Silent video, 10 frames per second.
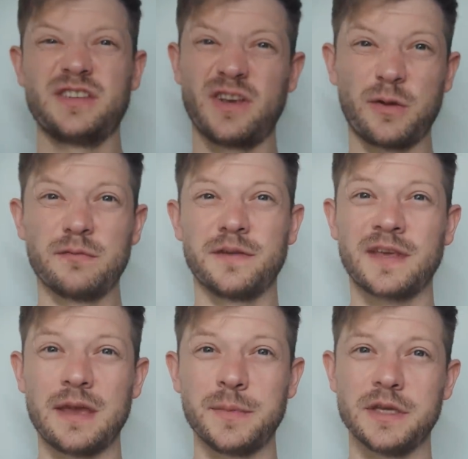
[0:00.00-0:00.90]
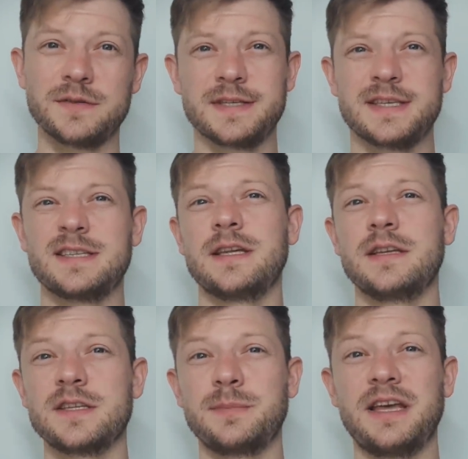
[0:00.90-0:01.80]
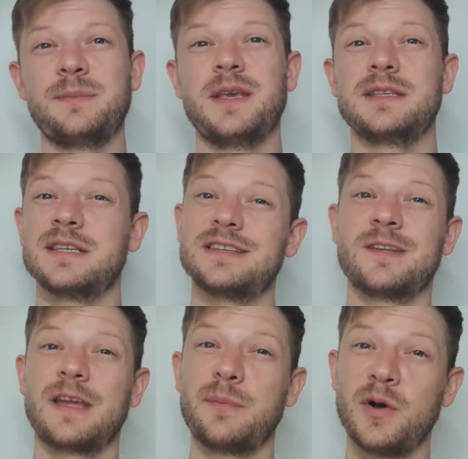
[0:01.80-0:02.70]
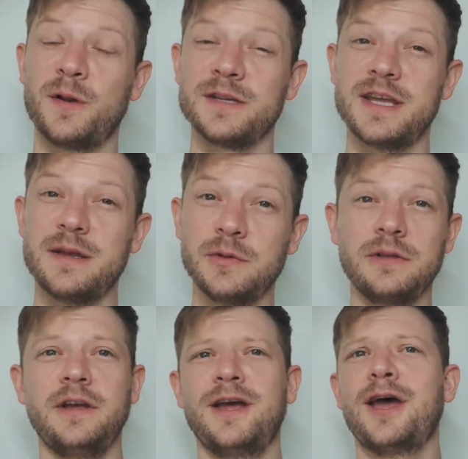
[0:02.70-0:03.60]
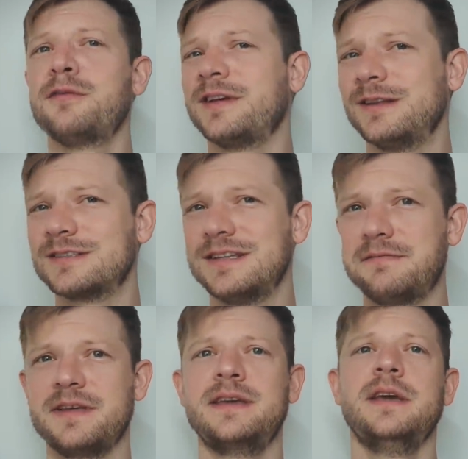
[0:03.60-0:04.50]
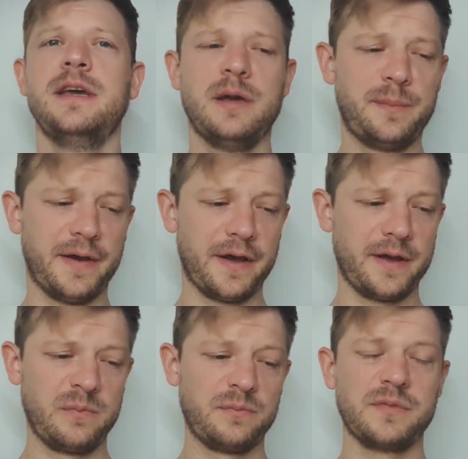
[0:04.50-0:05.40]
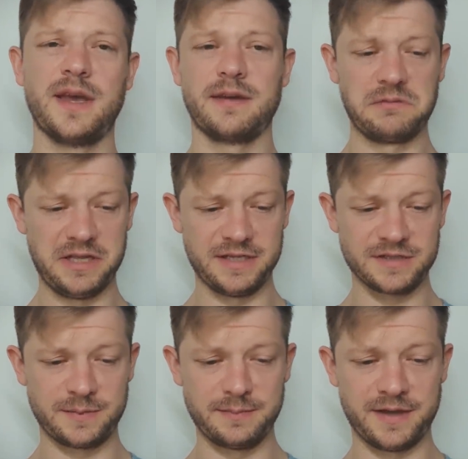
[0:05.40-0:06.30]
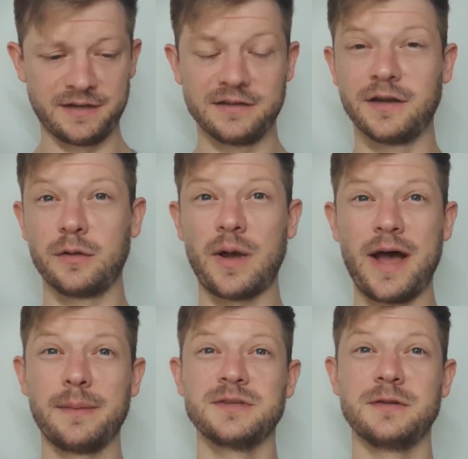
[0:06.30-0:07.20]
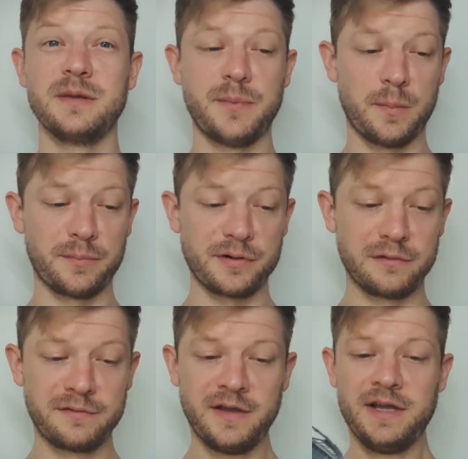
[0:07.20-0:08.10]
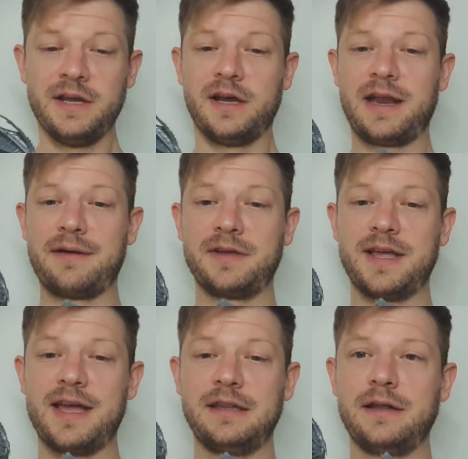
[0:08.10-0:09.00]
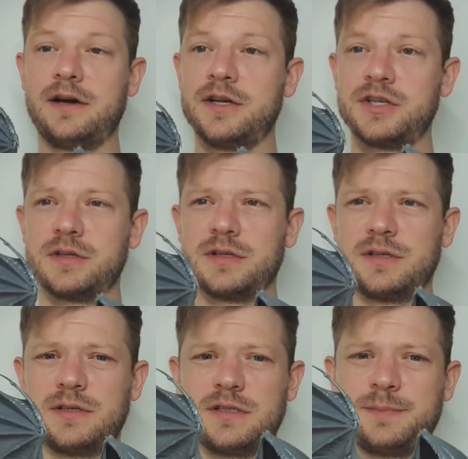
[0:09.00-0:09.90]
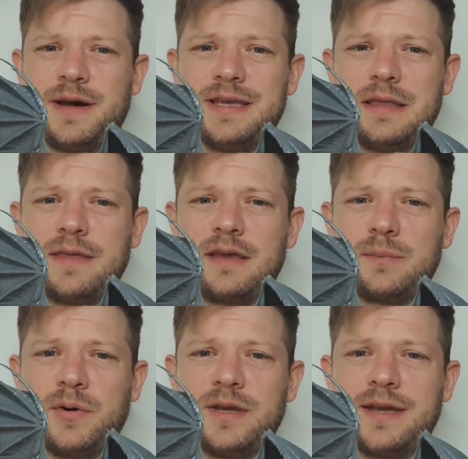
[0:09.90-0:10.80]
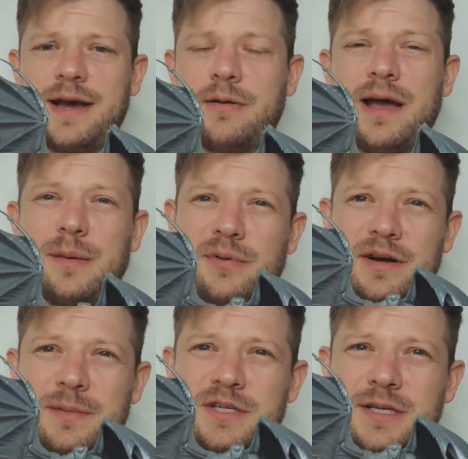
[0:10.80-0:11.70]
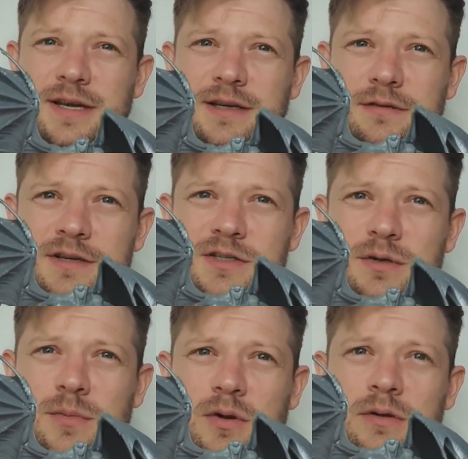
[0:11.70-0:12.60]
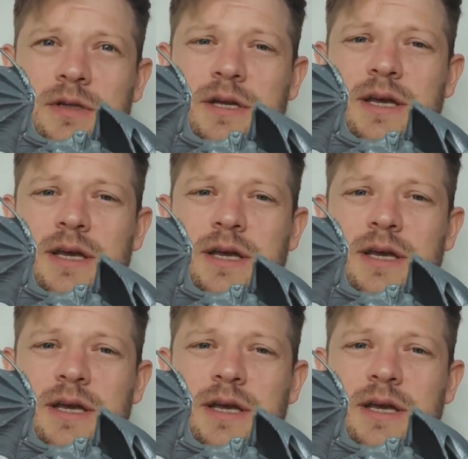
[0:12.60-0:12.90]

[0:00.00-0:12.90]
you know, for gaming use, this isn't a display piece. This is going to get put on a table. Hopefully, it looks lovely. But um, yeah, it needs to be made you know absolutely bomb-proof. And having a large spiky thing pointing out at pretty much ninety degrees to your model